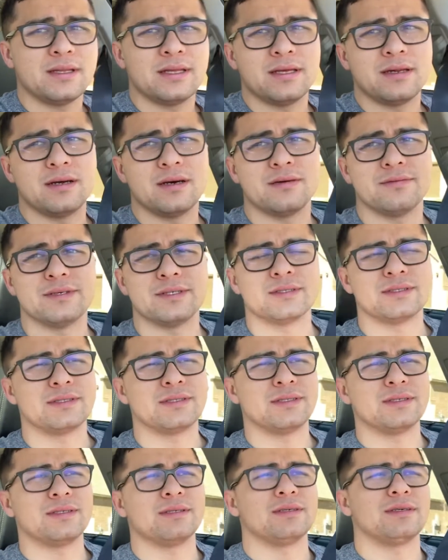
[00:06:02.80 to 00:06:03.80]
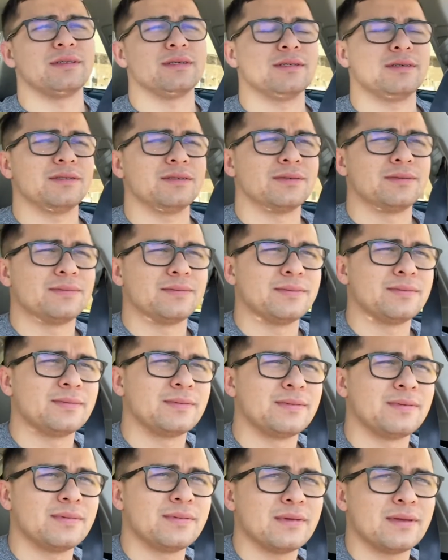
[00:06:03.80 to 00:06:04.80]
then obviously,
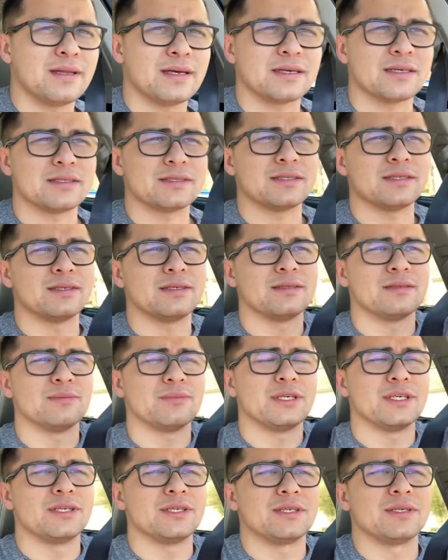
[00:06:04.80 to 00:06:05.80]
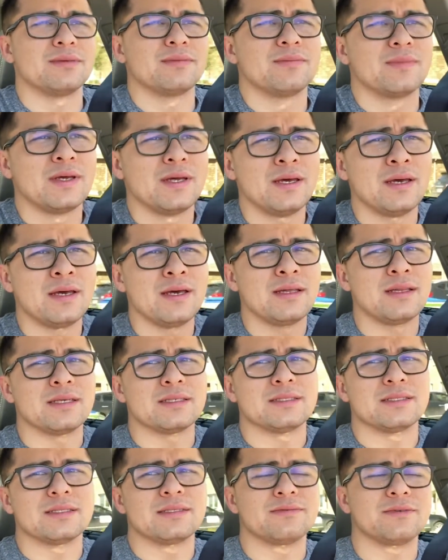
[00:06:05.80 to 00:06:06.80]
like I said in the beginning, this
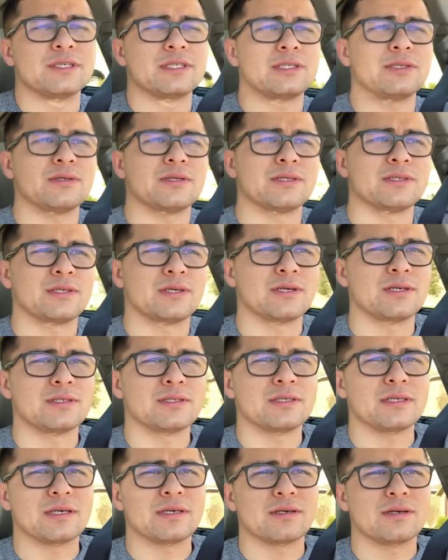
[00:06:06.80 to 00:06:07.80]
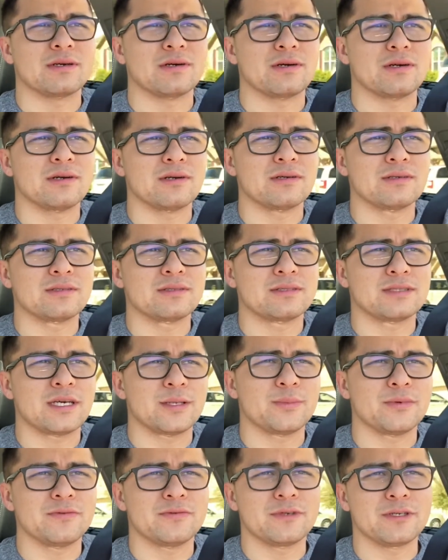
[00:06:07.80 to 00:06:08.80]
is eventually going to turn into like a car
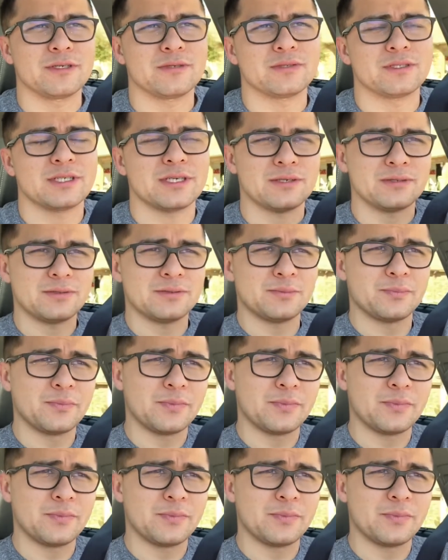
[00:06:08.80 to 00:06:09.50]
type of video channel.